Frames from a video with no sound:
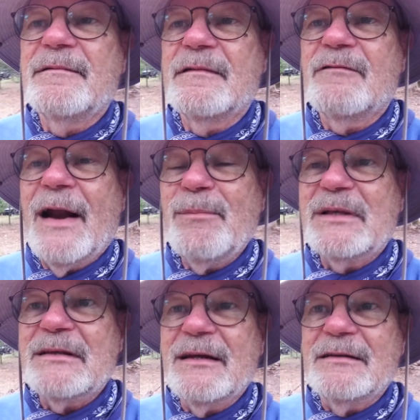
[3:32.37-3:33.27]

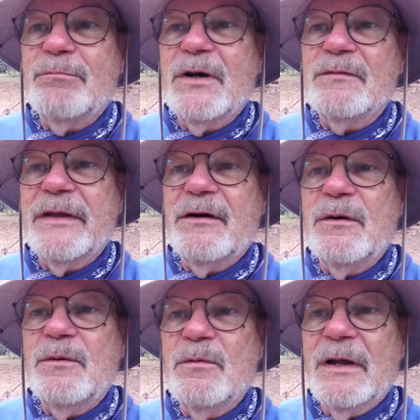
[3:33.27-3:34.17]
Rabbits like to build their
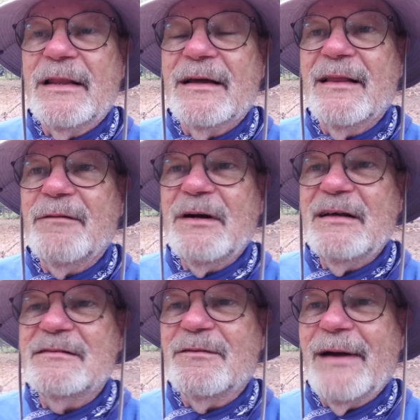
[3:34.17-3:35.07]
hole in it. That one
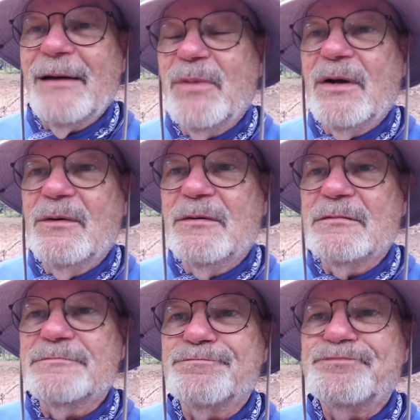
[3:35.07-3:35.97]
has a rabbit hole.
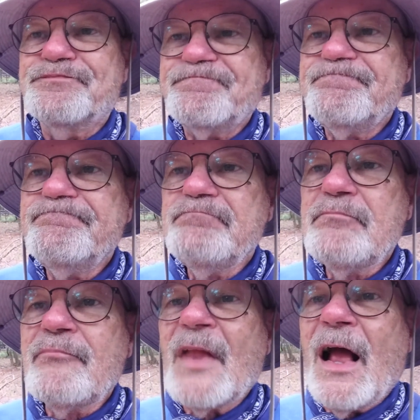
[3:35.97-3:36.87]

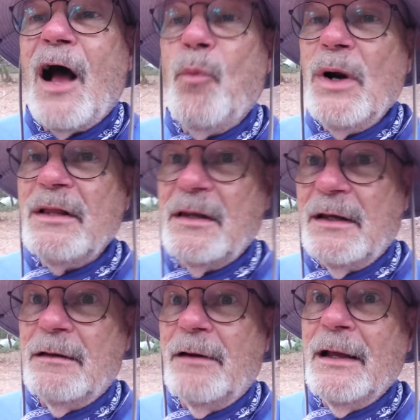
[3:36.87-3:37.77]
I wanted to
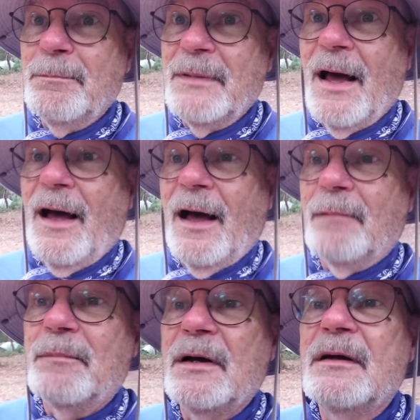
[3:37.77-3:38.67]
give him
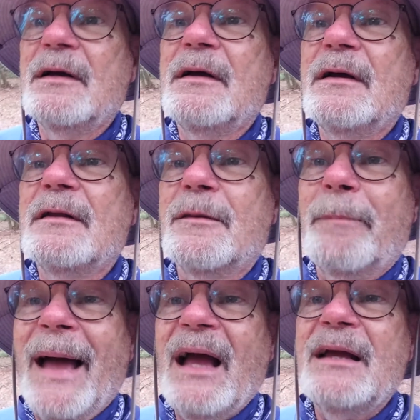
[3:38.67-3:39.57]
time to
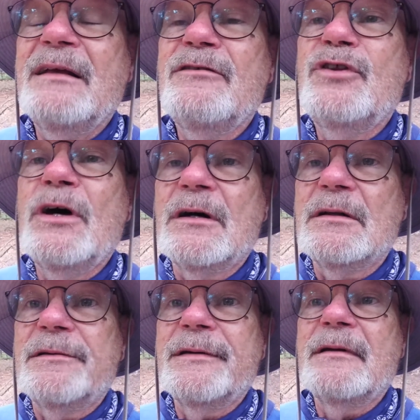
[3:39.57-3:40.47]
pack his
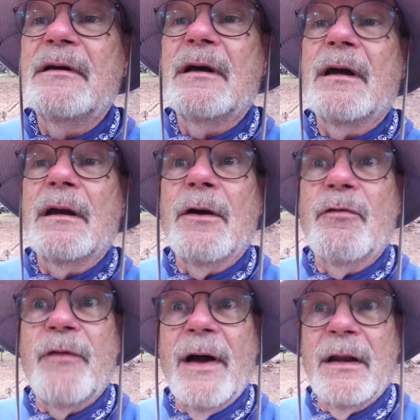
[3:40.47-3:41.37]
duds and go
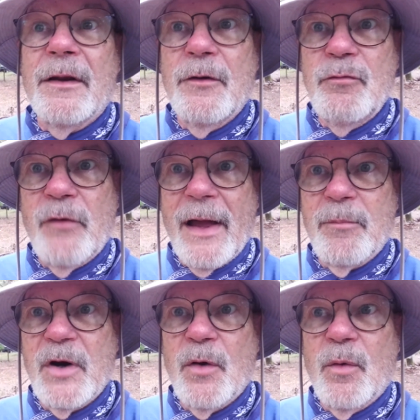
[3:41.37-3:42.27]
find a new
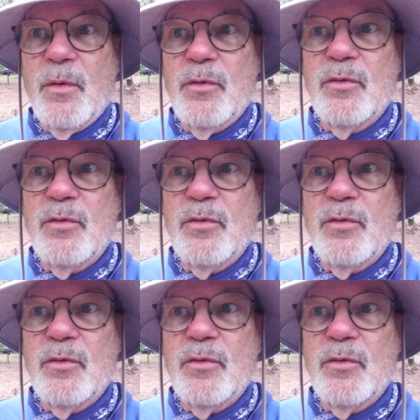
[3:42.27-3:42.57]
rabbit hole.